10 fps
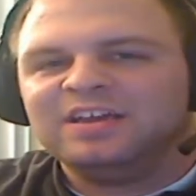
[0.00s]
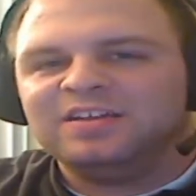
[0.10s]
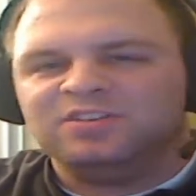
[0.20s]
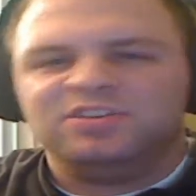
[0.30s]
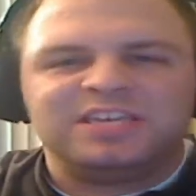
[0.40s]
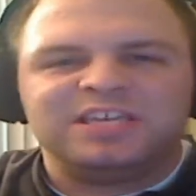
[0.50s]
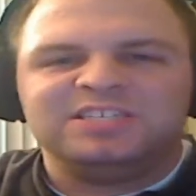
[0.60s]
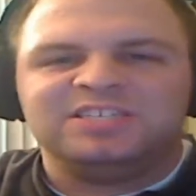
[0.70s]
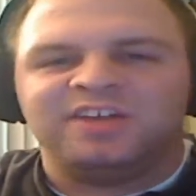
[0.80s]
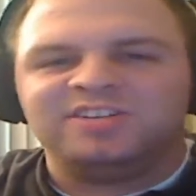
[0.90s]

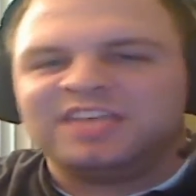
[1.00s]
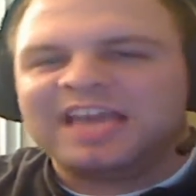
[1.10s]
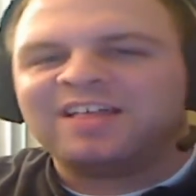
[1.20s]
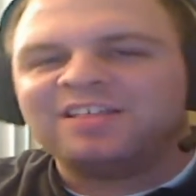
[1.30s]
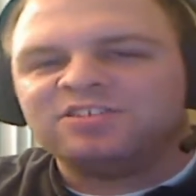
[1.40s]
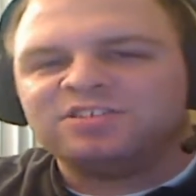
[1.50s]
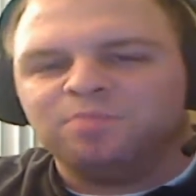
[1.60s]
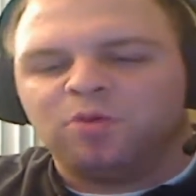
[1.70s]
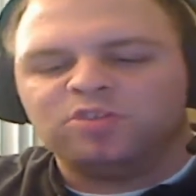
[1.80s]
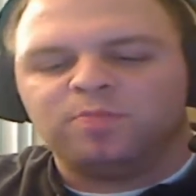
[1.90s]
these dungeons? They act like there's
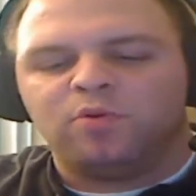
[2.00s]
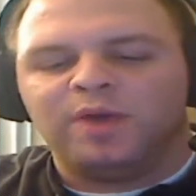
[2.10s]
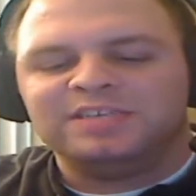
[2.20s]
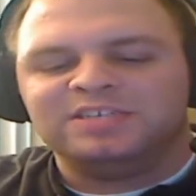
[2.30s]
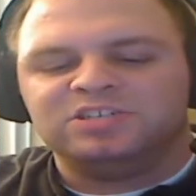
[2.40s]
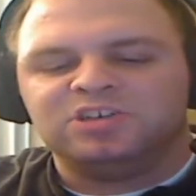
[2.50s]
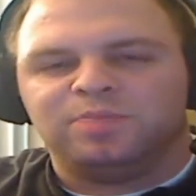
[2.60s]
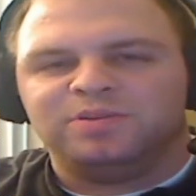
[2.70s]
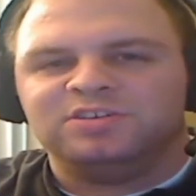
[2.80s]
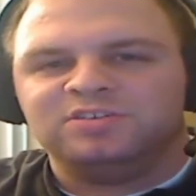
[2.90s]
multiple ways to do it,
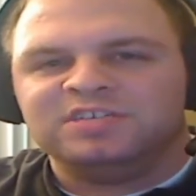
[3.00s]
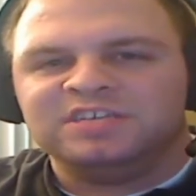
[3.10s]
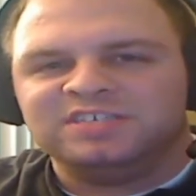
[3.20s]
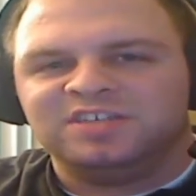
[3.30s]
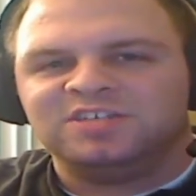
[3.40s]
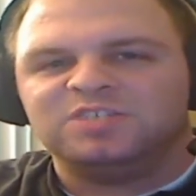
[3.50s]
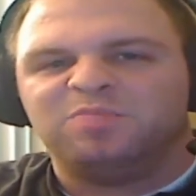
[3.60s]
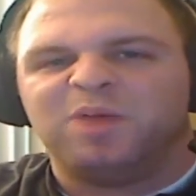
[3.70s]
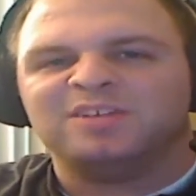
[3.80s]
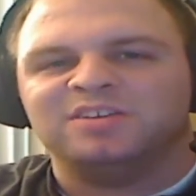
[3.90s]
but do you see these dungeons
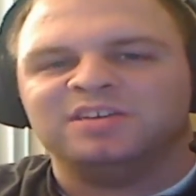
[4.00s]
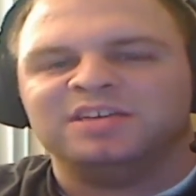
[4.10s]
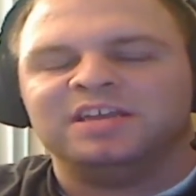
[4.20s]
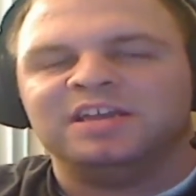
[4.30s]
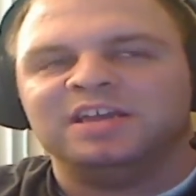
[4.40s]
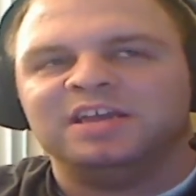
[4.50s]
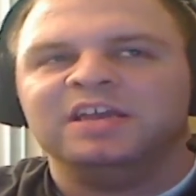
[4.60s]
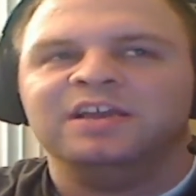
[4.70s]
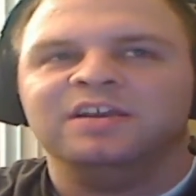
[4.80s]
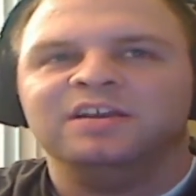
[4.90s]
possibly
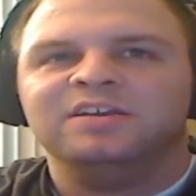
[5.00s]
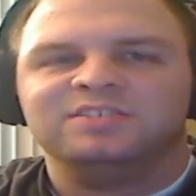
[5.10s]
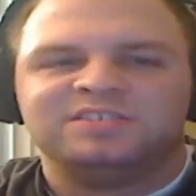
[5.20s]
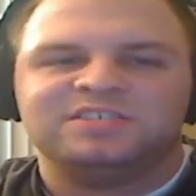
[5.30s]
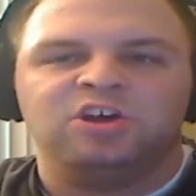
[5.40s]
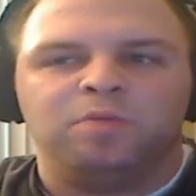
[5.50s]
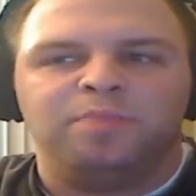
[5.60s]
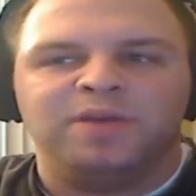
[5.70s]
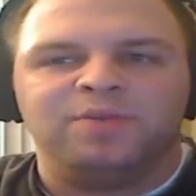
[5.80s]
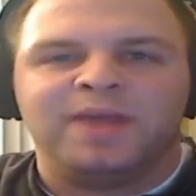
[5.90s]
getting still a
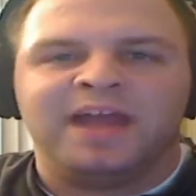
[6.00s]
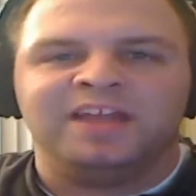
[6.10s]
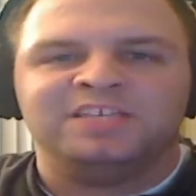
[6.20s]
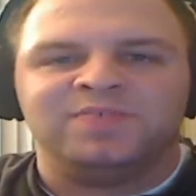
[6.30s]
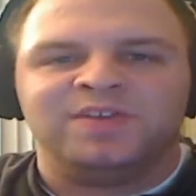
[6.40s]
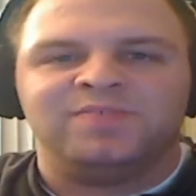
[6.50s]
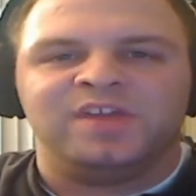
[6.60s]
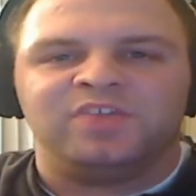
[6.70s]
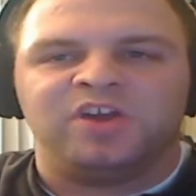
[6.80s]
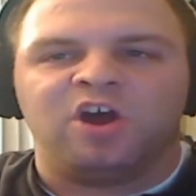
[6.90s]
bit repetitive, even
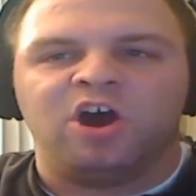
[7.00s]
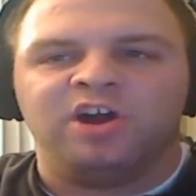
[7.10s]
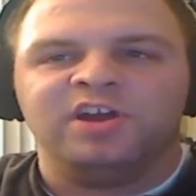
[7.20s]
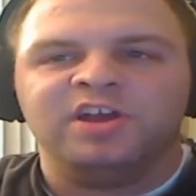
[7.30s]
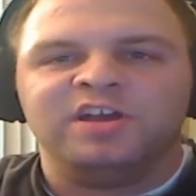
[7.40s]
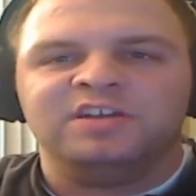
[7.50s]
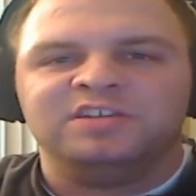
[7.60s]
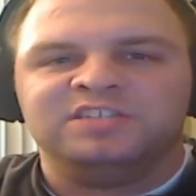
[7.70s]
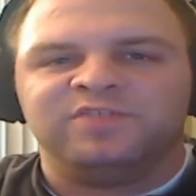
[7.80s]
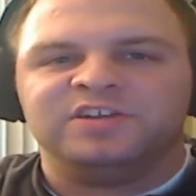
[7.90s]
if there are
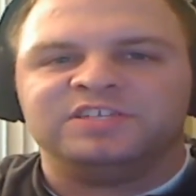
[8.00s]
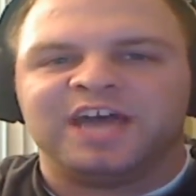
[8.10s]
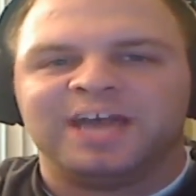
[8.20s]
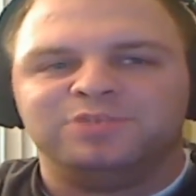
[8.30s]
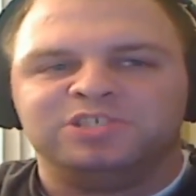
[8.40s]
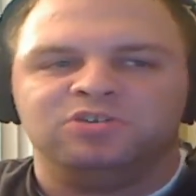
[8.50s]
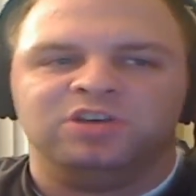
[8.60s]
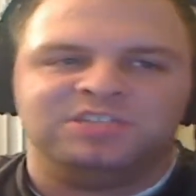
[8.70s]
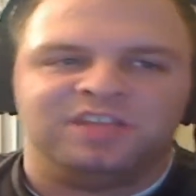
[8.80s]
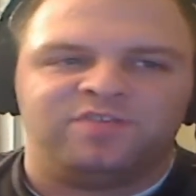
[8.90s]
different types to
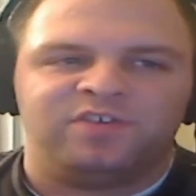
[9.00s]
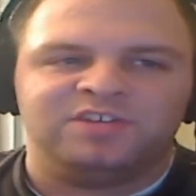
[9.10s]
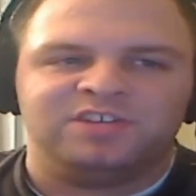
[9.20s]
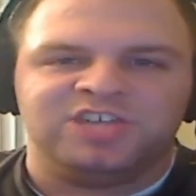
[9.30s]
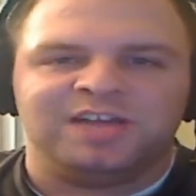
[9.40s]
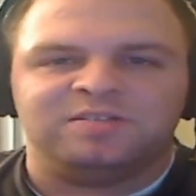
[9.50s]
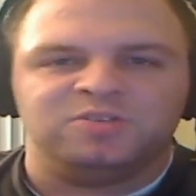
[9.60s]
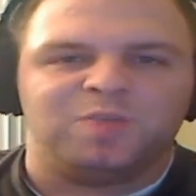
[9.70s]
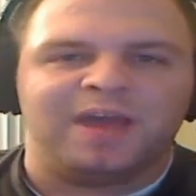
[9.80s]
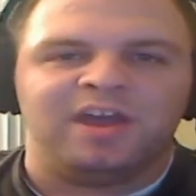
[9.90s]
it, different
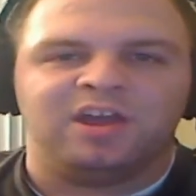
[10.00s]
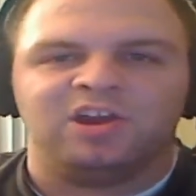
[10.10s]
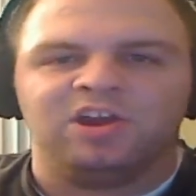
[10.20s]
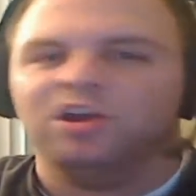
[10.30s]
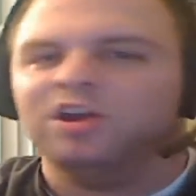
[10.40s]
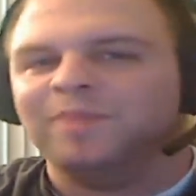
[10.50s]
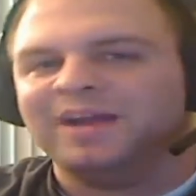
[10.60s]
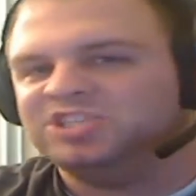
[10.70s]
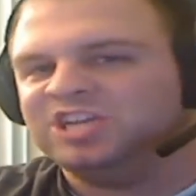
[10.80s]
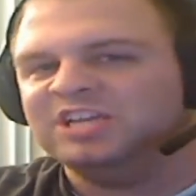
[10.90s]
objectives might occur, it
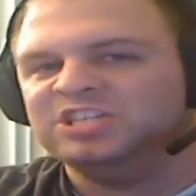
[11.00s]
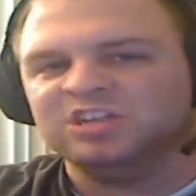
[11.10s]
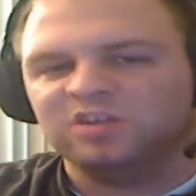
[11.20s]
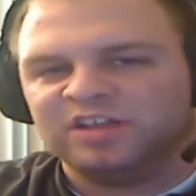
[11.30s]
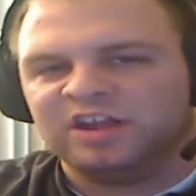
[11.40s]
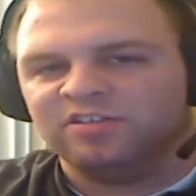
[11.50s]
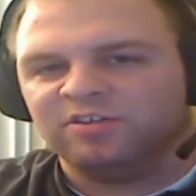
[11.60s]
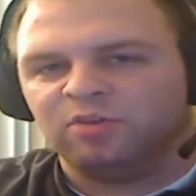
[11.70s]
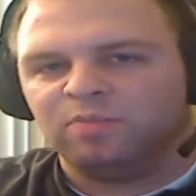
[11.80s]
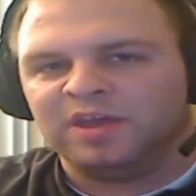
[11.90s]
might change here and there a
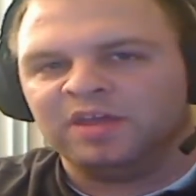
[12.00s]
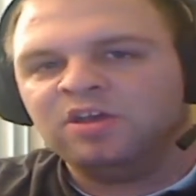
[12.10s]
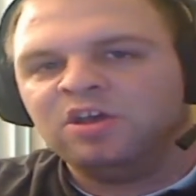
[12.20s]
little bit?